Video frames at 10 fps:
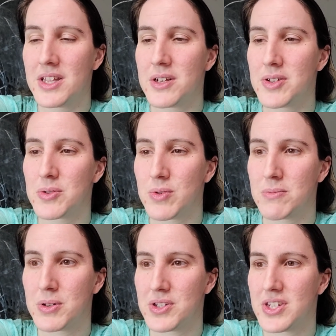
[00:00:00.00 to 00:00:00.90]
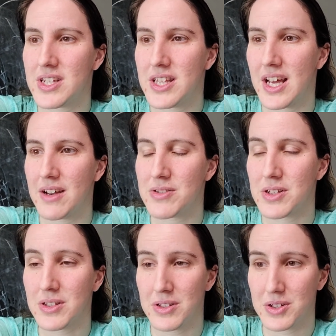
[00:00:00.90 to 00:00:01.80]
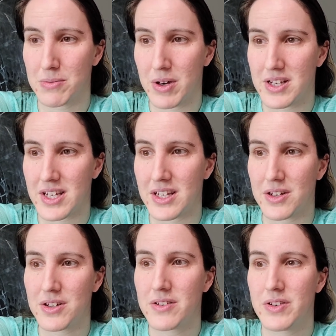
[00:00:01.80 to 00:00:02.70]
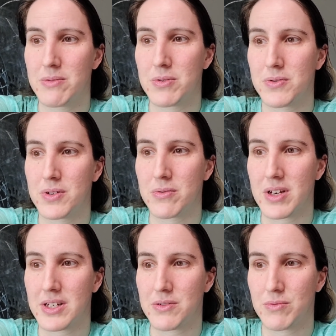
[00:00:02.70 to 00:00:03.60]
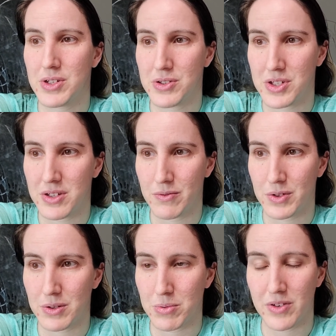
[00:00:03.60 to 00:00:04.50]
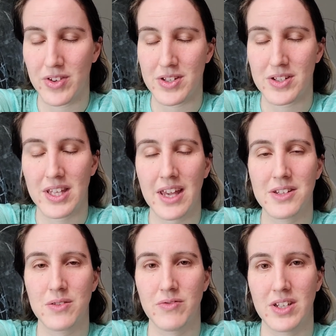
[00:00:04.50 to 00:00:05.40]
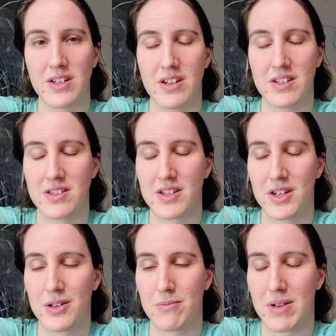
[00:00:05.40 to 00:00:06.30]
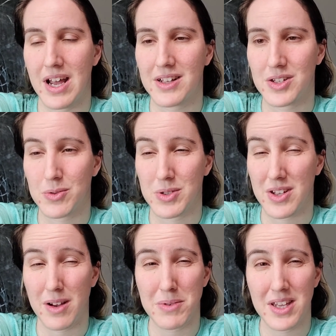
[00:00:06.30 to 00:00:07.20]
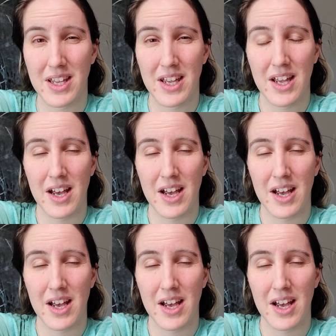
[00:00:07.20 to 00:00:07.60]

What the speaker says: There was one person that I was a little surprised. I had heard of him before when I researched him for the previous canceled VidCons, Alex Wasabi.